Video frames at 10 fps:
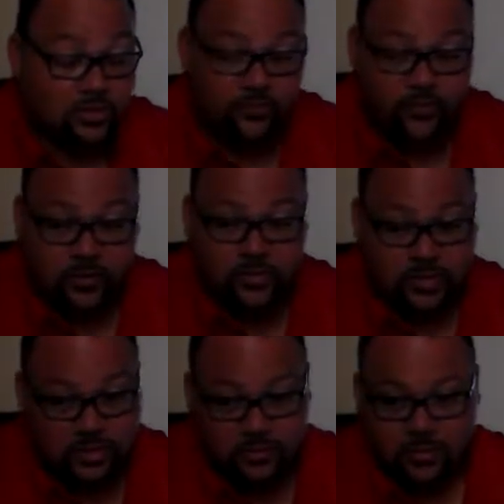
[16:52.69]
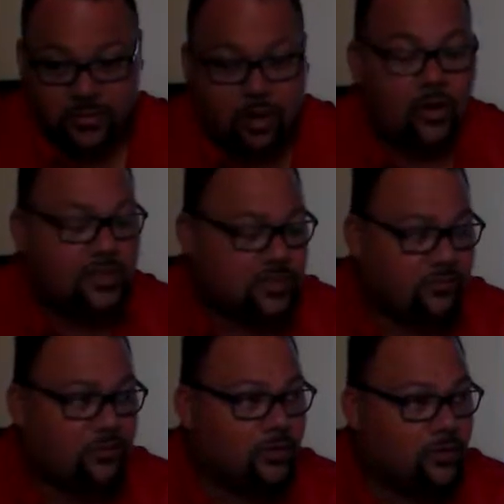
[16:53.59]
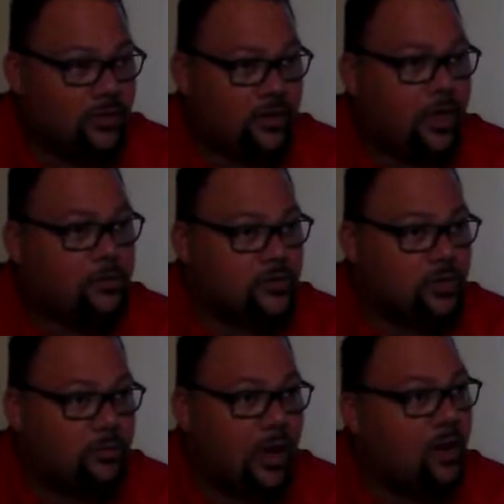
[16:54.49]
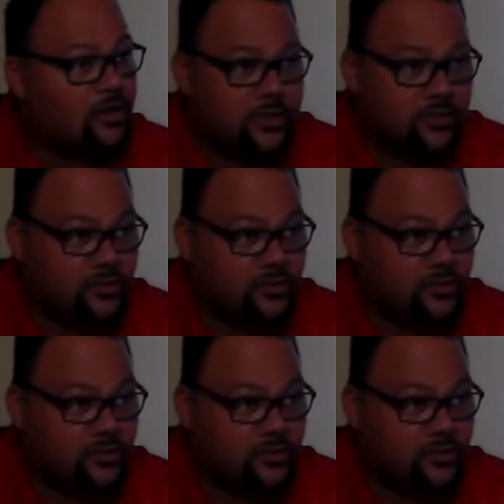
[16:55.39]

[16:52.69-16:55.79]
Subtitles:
Diffusion. All that stuff you learned in chemistry and biology